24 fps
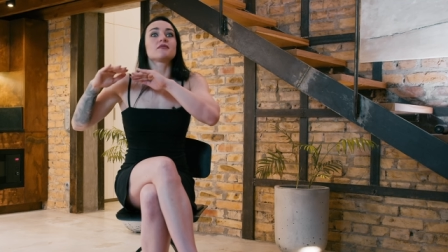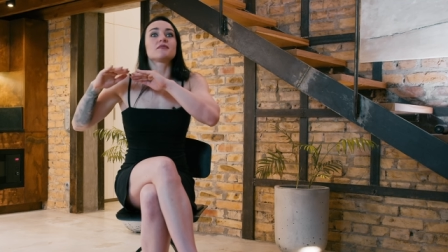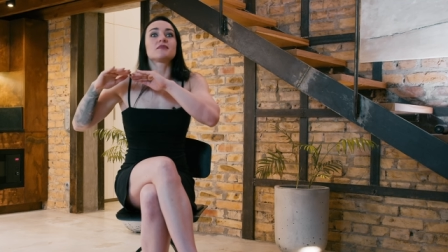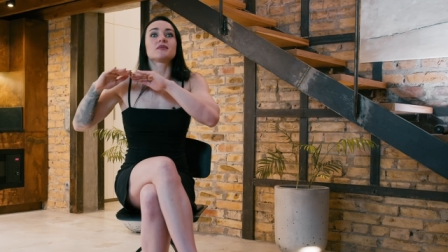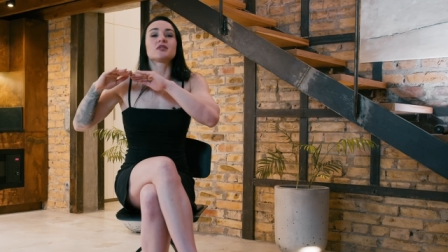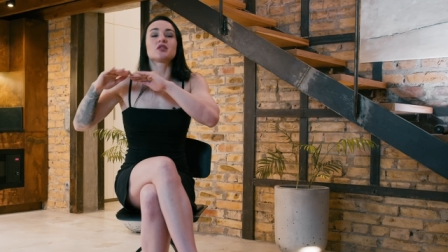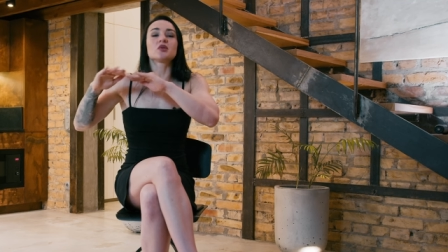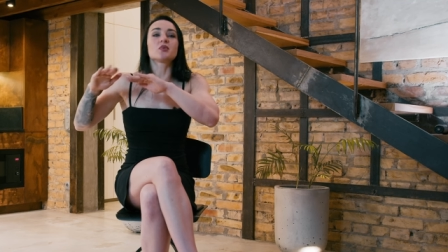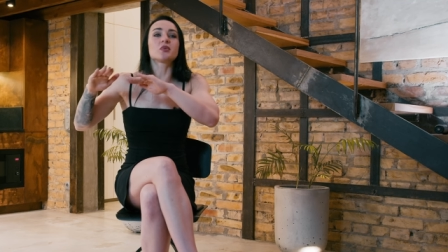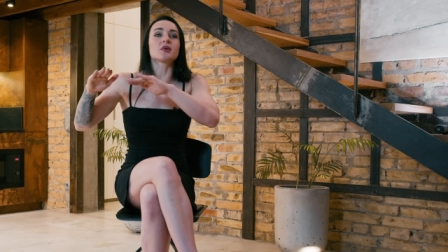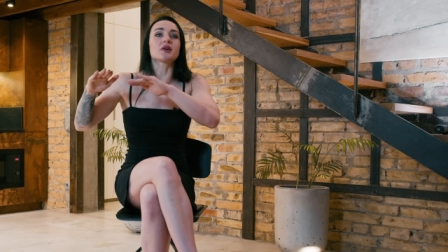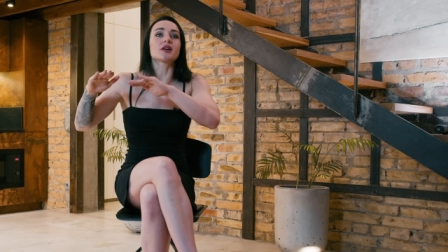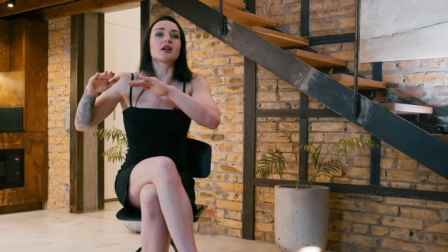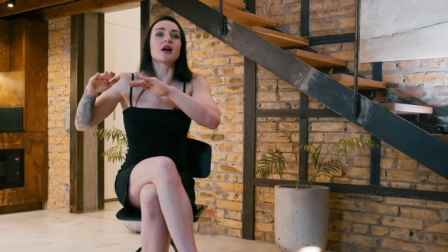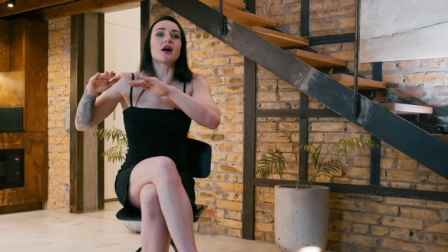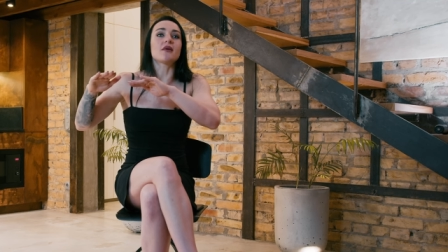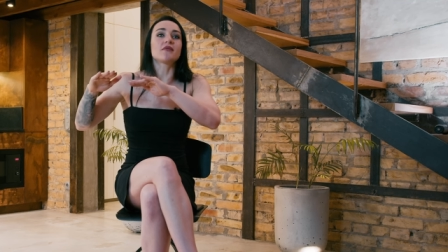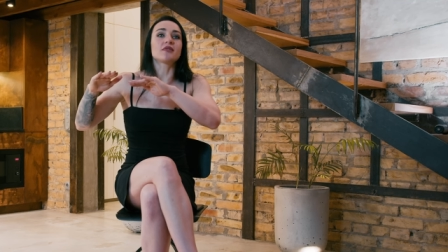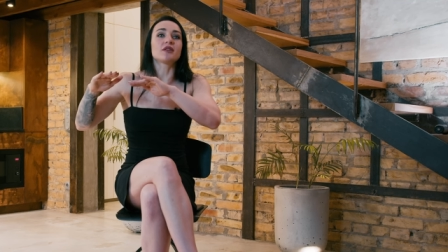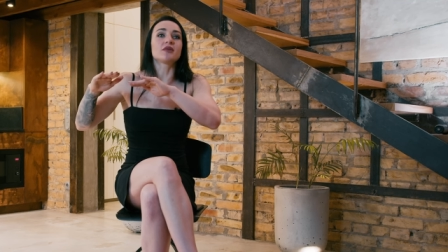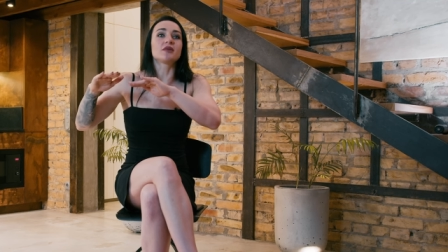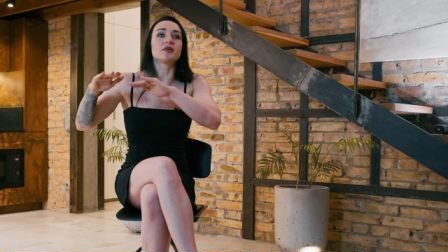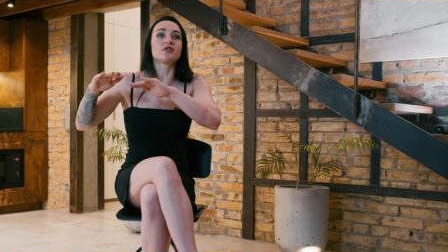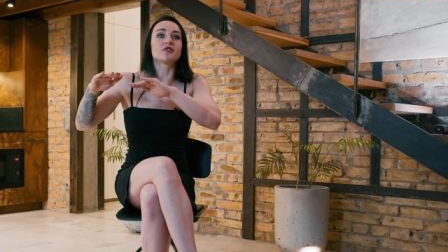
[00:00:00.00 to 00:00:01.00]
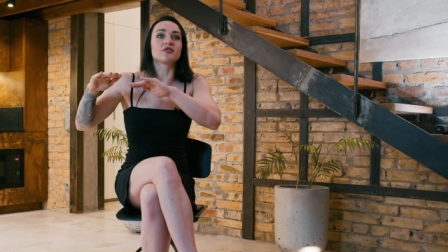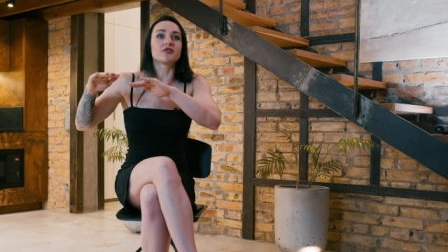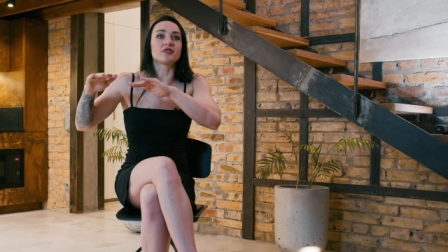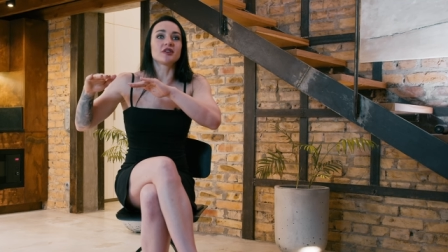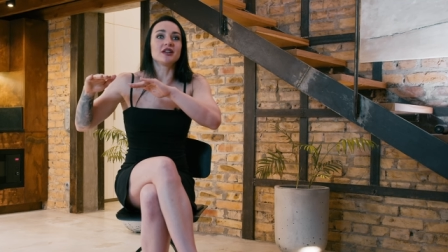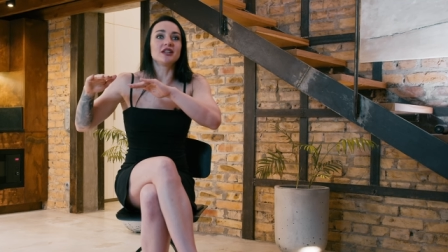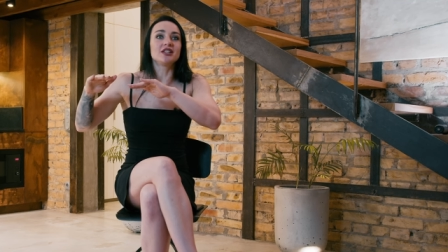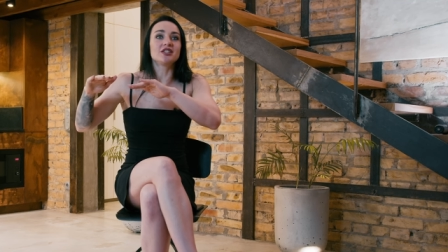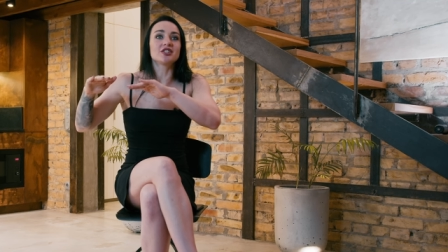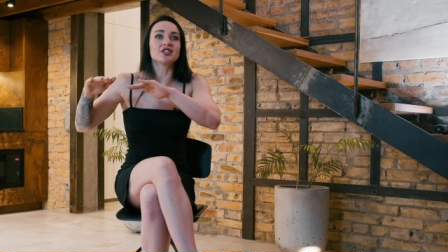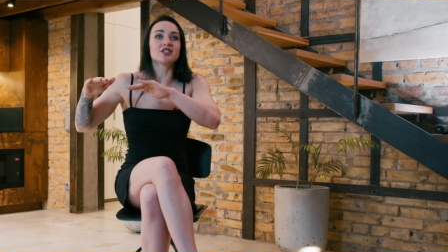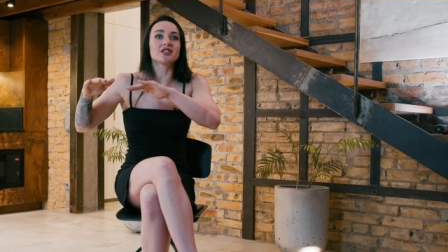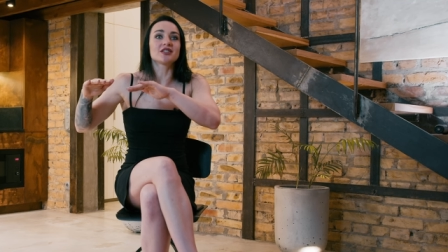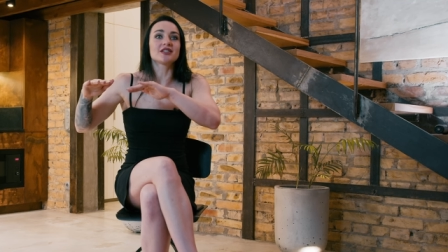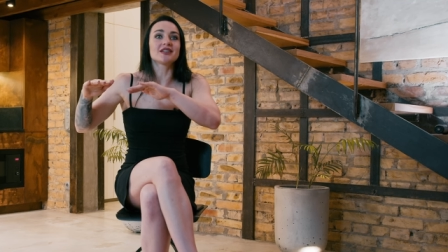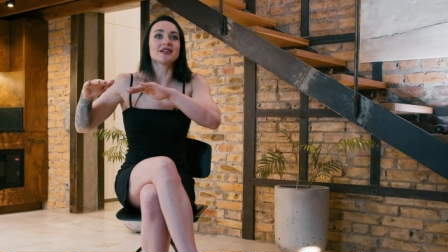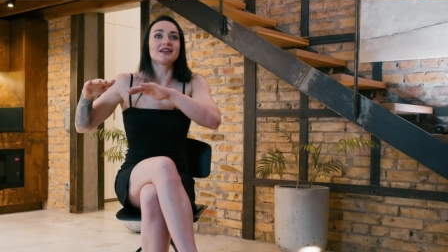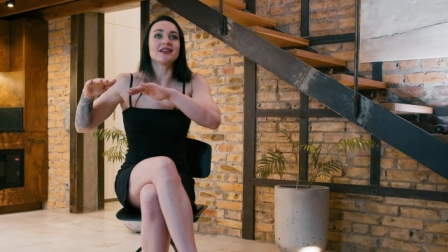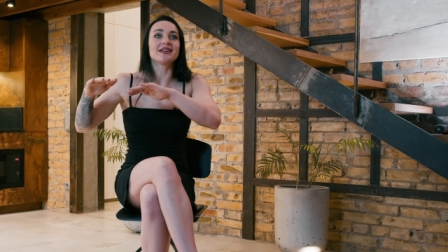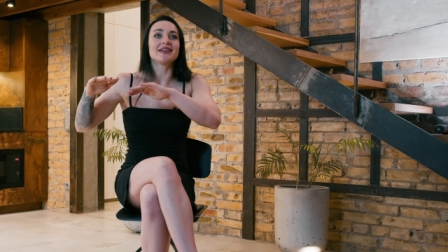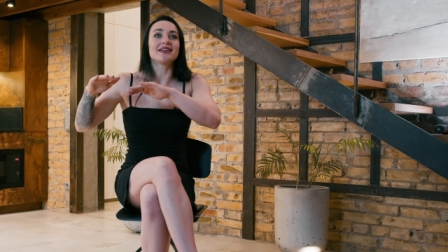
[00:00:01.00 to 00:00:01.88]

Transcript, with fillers: super comfortable fridge